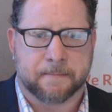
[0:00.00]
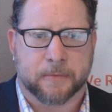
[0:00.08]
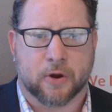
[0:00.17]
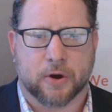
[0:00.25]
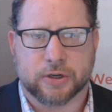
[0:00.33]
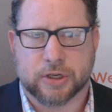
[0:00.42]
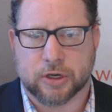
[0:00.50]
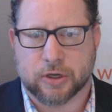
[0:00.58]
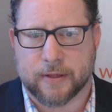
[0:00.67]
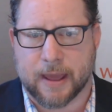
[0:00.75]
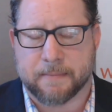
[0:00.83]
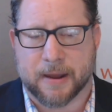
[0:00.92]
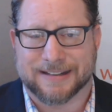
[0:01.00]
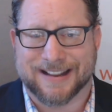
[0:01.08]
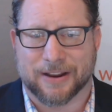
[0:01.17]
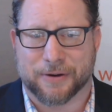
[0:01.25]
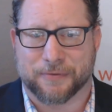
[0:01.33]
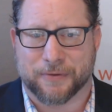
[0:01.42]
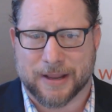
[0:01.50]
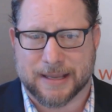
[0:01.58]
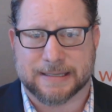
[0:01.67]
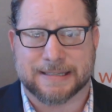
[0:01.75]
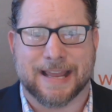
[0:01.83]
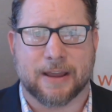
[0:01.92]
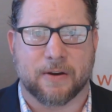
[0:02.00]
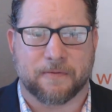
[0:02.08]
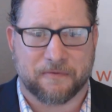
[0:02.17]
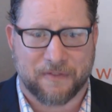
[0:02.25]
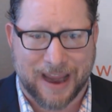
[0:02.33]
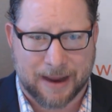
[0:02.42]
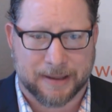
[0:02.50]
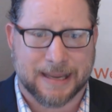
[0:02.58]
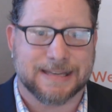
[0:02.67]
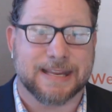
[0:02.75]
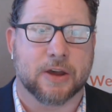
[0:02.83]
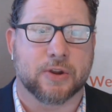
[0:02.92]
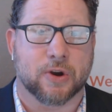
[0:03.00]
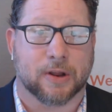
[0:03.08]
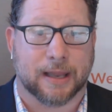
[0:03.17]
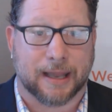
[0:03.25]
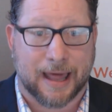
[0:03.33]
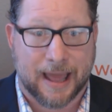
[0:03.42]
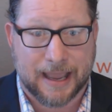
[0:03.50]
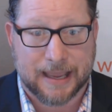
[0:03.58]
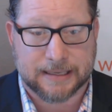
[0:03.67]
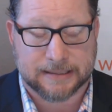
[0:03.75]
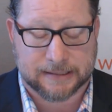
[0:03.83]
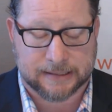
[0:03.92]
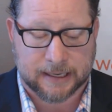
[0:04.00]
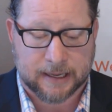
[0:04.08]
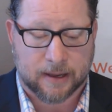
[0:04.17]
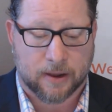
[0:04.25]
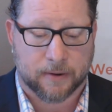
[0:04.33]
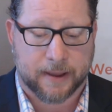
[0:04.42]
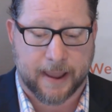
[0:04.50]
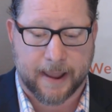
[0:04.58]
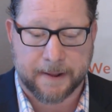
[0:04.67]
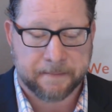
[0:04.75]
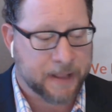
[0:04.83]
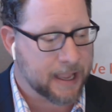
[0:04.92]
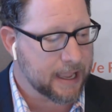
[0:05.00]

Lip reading: Encourage you to do that. And tell your friends, tell your family, tell your clients, okay?